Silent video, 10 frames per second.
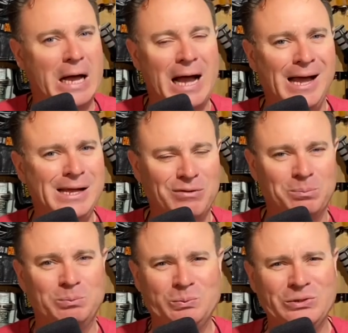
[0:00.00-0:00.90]
I have a
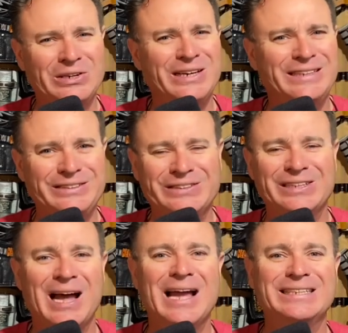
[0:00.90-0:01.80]
pretty good
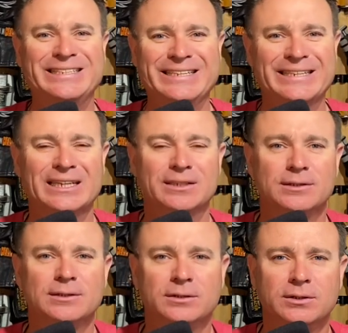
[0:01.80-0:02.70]
idea.
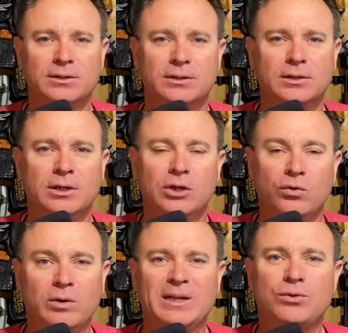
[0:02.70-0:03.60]

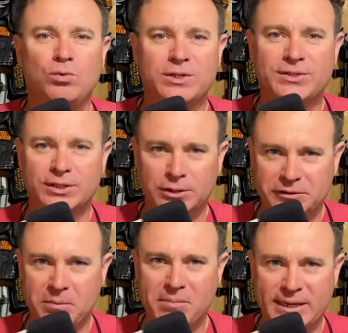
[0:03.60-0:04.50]
What about the ones that don't
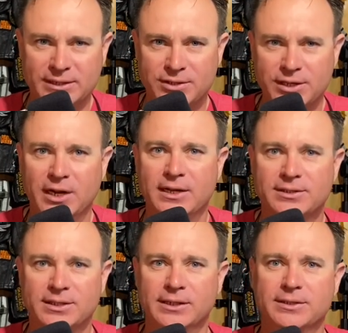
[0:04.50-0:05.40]
even make it to the United
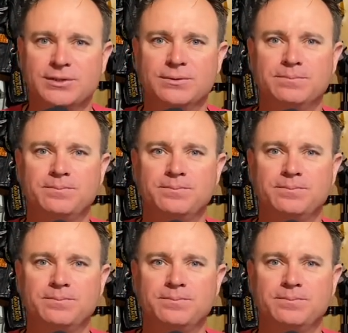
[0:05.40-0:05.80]
States?